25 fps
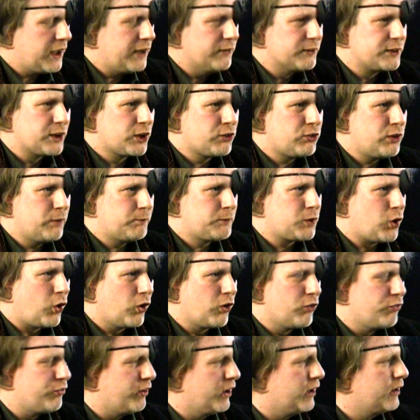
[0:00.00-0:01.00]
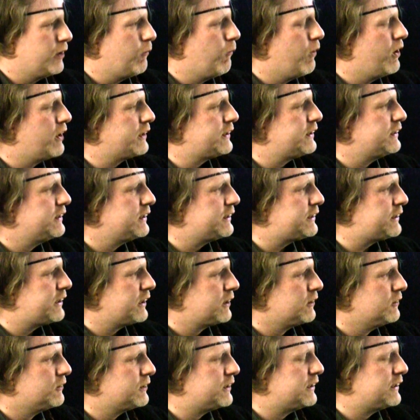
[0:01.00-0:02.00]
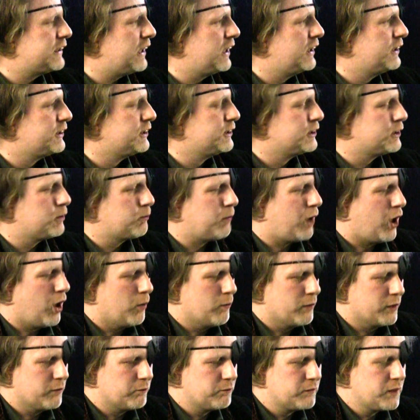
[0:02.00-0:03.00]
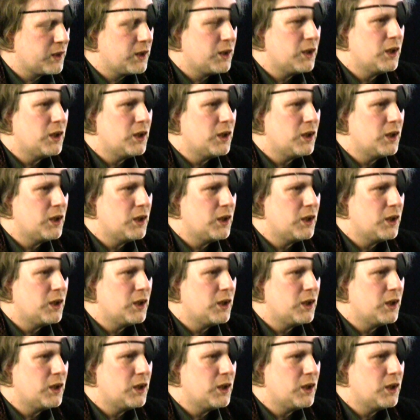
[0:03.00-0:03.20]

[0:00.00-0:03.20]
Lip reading: He was a cryptographer, worked in the Signals Intelligence Department.